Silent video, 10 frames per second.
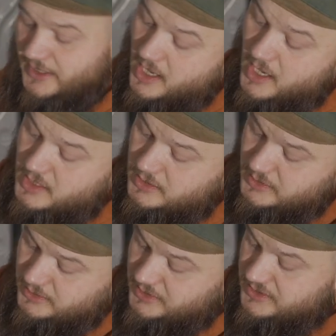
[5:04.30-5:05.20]
then
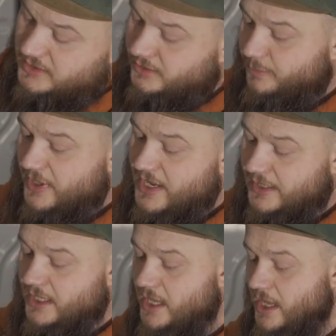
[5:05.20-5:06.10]
in this little
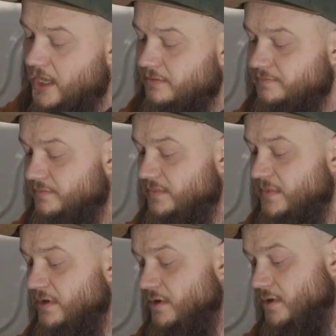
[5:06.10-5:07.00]
package
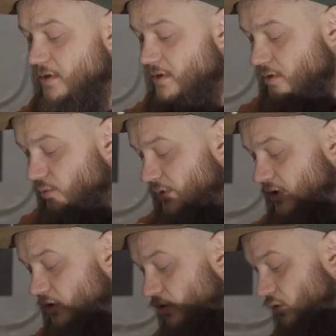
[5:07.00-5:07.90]

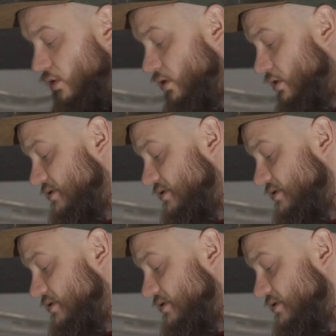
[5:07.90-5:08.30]
we've got